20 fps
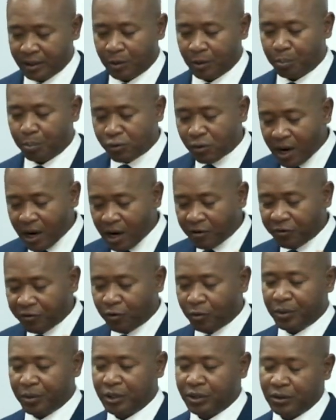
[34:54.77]
The prayer for
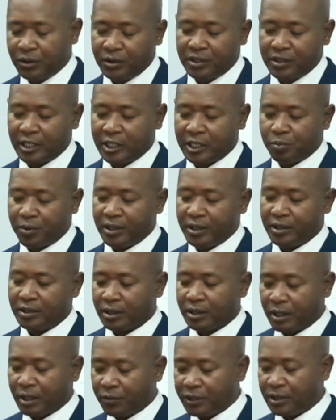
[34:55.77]
missions expressed the
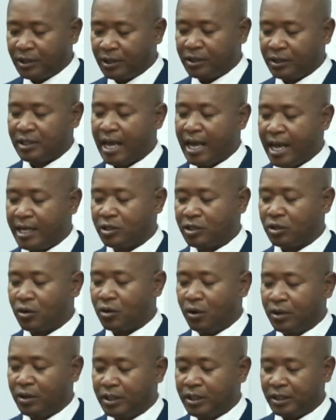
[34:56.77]
Christian's highest
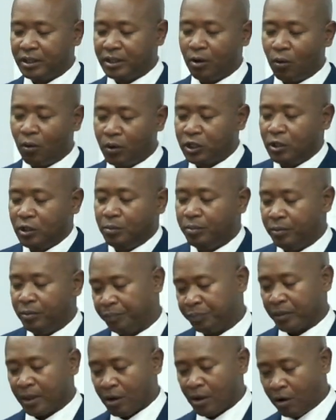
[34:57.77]
calling, the worship
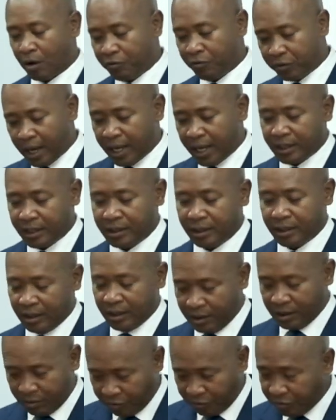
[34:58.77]
of God,
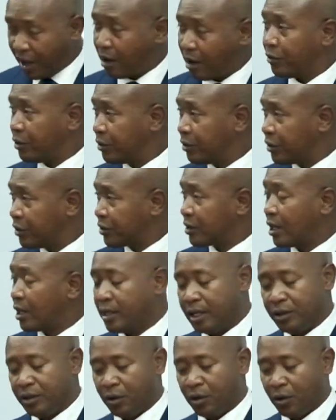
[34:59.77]
Father, the Son,
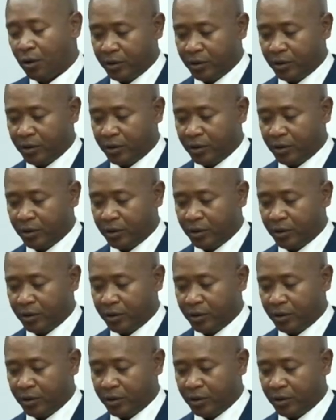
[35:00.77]
and the Holy